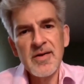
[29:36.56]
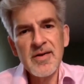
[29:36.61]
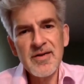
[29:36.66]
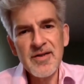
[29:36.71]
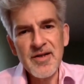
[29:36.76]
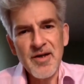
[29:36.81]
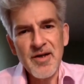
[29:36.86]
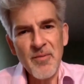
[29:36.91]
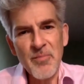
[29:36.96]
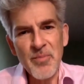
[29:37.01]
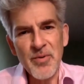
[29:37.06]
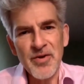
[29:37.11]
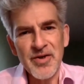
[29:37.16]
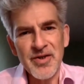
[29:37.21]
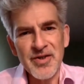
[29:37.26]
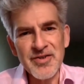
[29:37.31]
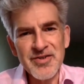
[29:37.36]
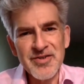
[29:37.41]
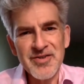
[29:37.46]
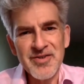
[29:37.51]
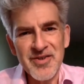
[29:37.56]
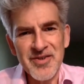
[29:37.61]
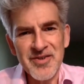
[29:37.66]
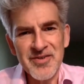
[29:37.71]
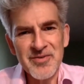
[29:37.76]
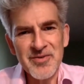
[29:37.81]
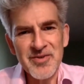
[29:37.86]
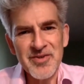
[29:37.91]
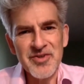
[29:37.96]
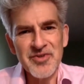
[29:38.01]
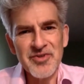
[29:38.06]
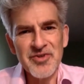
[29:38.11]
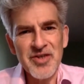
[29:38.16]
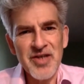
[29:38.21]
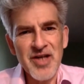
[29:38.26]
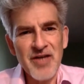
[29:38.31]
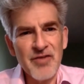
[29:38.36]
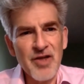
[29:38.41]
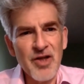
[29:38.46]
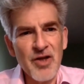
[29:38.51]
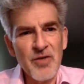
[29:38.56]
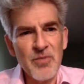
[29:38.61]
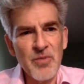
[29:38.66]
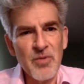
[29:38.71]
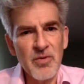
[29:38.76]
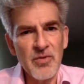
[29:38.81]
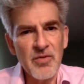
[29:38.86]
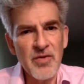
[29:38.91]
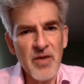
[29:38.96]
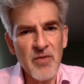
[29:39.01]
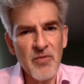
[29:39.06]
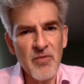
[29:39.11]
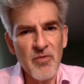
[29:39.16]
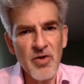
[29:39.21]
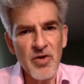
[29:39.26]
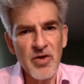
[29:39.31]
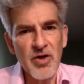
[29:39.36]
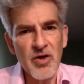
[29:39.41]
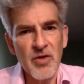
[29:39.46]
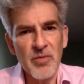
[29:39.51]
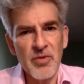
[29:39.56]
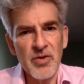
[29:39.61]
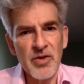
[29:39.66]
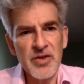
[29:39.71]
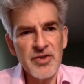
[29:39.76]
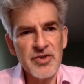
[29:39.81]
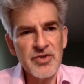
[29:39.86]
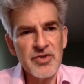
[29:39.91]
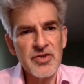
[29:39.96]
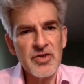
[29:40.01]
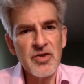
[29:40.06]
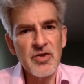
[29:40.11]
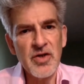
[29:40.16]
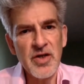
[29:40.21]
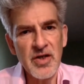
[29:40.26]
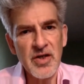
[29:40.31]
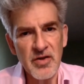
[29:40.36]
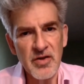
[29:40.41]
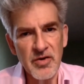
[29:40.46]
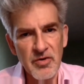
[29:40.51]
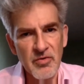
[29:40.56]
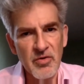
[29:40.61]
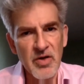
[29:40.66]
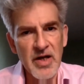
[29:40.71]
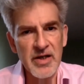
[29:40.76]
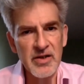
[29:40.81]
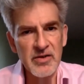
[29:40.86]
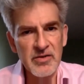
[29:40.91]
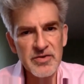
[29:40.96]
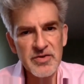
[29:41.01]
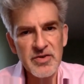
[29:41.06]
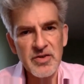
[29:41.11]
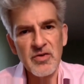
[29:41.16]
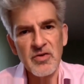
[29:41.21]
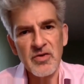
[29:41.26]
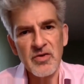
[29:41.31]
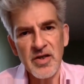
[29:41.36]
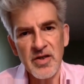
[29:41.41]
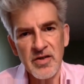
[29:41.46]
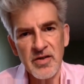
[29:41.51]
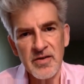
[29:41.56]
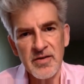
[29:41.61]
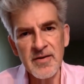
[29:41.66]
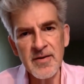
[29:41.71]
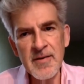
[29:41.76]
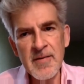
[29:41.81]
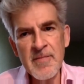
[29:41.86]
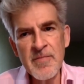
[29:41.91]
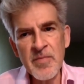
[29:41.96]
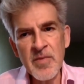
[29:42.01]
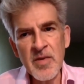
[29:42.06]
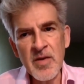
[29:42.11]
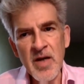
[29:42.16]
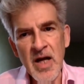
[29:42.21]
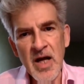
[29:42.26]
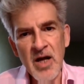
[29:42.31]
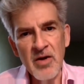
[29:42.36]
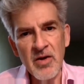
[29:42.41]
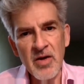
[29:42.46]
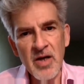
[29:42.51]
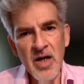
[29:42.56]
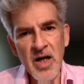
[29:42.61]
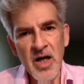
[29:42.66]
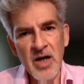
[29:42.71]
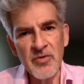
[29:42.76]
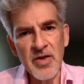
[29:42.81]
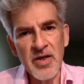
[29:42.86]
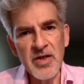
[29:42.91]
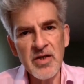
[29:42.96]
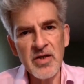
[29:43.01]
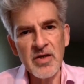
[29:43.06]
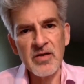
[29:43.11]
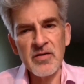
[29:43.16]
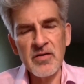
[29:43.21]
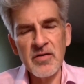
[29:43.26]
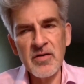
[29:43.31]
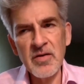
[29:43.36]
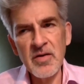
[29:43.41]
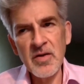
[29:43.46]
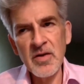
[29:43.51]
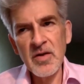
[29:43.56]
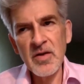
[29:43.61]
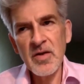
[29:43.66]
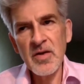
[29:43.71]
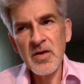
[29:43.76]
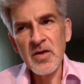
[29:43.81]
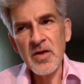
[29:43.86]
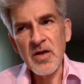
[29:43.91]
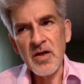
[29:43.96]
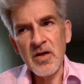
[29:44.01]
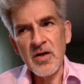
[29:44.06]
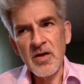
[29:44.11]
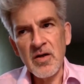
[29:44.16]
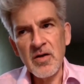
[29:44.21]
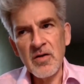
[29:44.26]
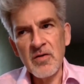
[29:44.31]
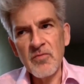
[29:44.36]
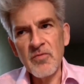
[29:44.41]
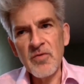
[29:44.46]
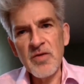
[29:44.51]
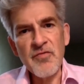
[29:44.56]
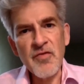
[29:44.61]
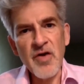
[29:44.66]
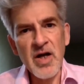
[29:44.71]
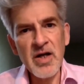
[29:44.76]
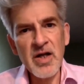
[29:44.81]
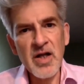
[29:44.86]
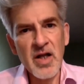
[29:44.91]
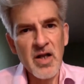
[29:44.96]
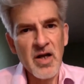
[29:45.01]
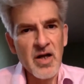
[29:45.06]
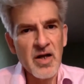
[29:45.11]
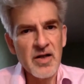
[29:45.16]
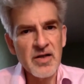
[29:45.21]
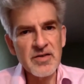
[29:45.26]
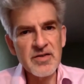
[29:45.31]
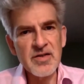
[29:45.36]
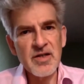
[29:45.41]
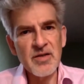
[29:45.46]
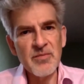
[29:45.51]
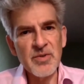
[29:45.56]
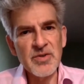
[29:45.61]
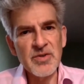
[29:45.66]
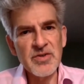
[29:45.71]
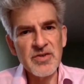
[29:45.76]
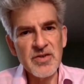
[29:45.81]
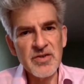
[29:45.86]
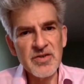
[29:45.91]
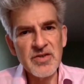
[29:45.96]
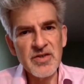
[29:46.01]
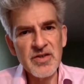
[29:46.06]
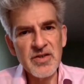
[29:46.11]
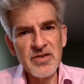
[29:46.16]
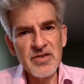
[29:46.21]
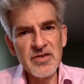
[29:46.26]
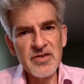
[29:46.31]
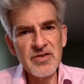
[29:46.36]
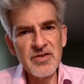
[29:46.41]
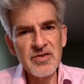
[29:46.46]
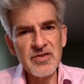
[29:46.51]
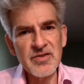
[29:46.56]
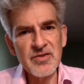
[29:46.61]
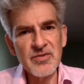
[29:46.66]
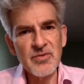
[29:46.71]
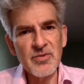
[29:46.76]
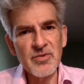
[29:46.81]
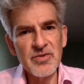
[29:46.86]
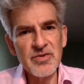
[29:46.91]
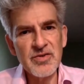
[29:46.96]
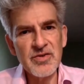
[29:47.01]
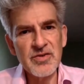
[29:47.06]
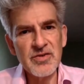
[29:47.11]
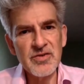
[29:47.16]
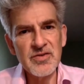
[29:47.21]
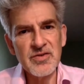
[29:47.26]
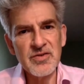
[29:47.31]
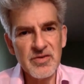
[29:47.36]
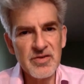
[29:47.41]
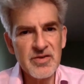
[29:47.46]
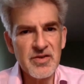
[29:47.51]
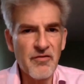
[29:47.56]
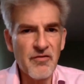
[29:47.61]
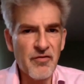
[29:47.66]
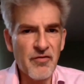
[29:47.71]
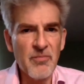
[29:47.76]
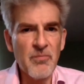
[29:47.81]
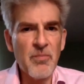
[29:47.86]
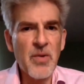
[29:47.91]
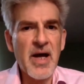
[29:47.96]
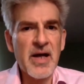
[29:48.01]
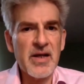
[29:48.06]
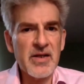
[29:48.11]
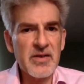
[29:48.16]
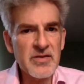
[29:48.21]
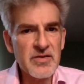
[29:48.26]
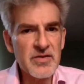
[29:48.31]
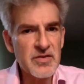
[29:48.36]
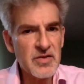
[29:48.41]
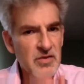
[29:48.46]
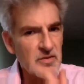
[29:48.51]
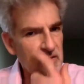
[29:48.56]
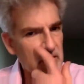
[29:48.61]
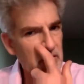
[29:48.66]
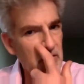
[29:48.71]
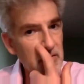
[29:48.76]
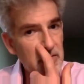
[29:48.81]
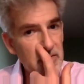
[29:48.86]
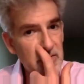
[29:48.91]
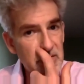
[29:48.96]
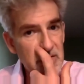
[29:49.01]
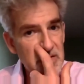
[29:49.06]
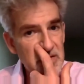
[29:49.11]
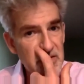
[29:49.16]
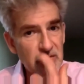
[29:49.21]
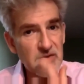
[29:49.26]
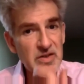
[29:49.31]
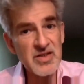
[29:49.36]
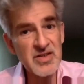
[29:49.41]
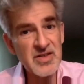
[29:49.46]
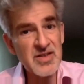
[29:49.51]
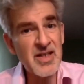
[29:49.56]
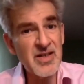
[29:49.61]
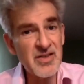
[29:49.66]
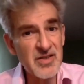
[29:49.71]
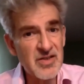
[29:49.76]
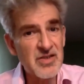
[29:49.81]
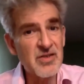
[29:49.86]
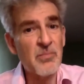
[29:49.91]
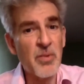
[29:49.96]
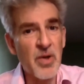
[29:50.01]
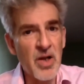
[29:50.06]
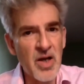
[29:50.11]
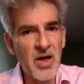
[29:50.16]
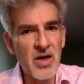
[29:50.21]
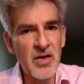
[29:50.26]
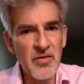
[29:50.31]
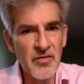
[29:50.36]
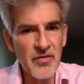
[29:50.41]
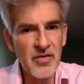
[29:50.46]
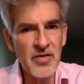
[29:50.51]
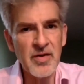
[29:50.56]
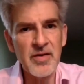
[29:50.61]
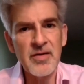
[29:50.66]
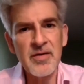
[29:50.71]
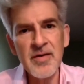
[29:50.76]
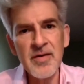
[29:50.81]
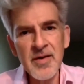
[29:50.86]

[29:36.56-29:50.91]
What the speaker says: companies that traditionally have global network operations, looking at the rails and looking at how they can revitalize their businesses towards sort of different patterns that could, to an extent, supplant the